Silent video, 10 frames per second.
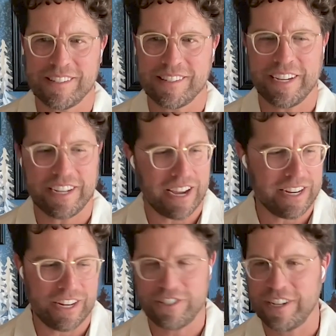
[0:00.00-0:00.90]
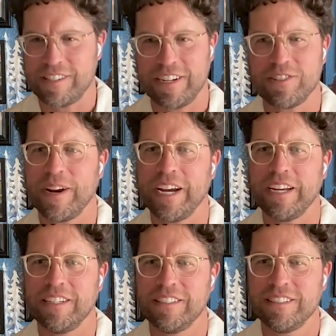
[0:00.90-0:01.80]
is like, I need a chest x-ray,
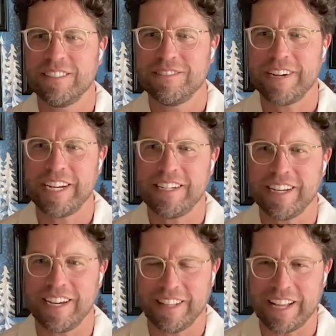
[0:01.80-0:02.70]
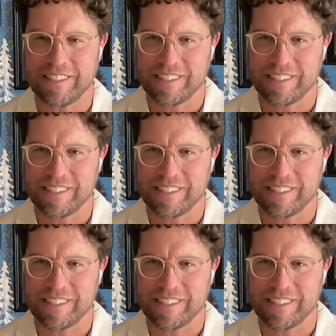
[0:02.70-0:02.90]
right? And